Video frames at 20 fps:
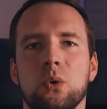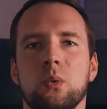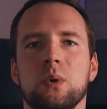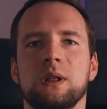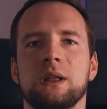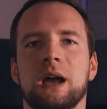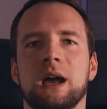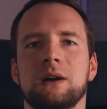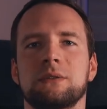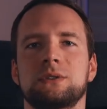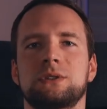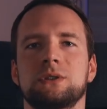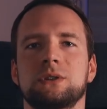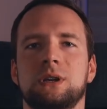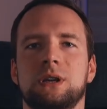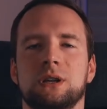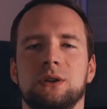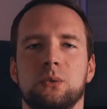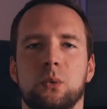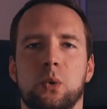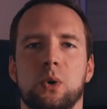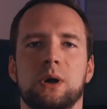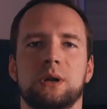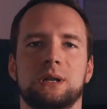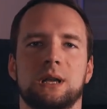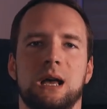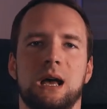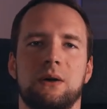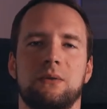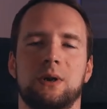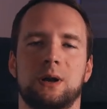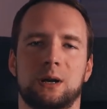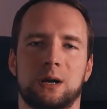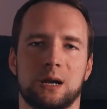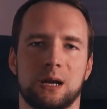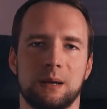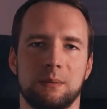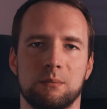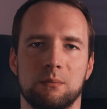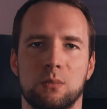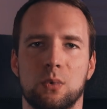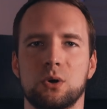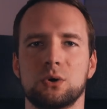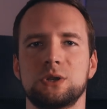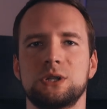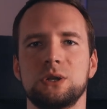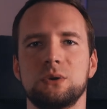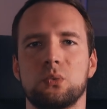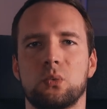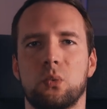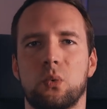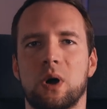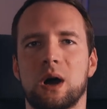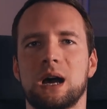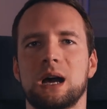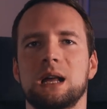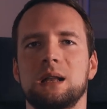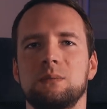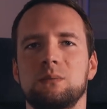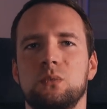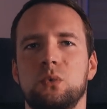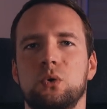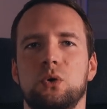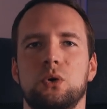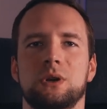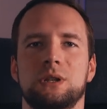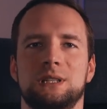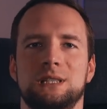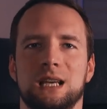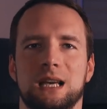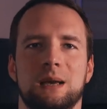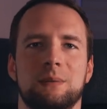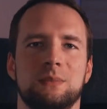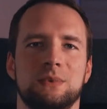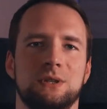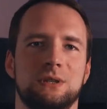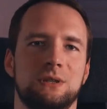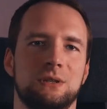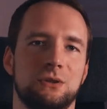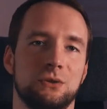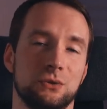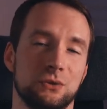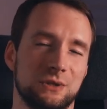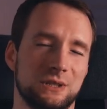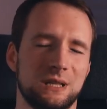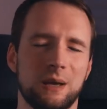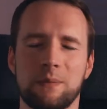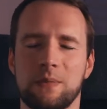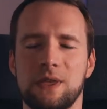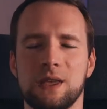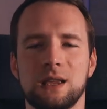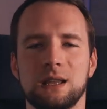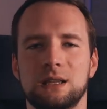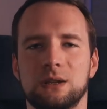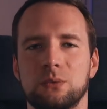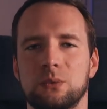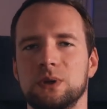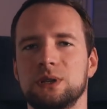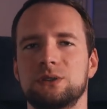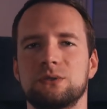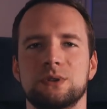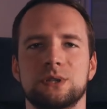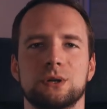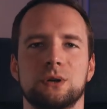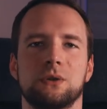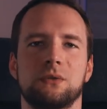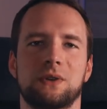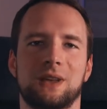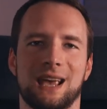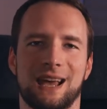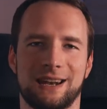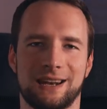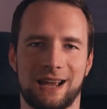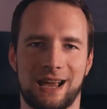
we'll have to convert our emoji one more time to something DaVinci Resolve can